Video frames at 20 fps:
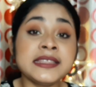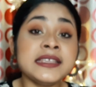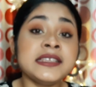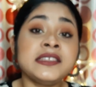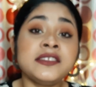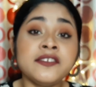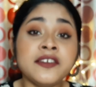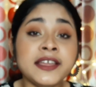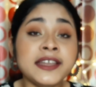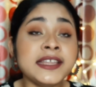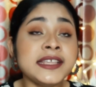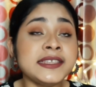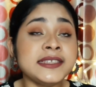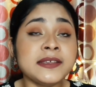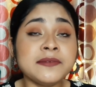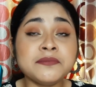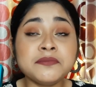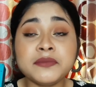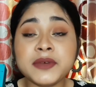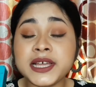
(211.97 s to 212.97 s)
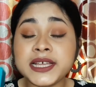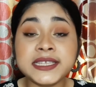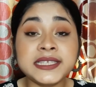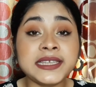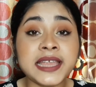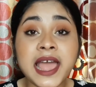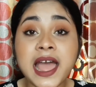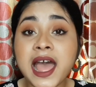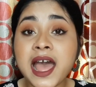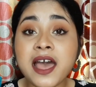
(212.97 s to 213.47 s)
this one is a
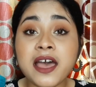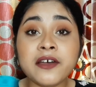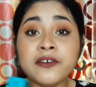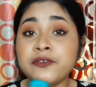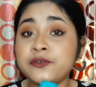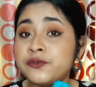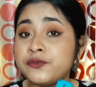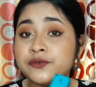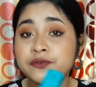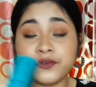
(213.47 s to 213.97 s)
must have,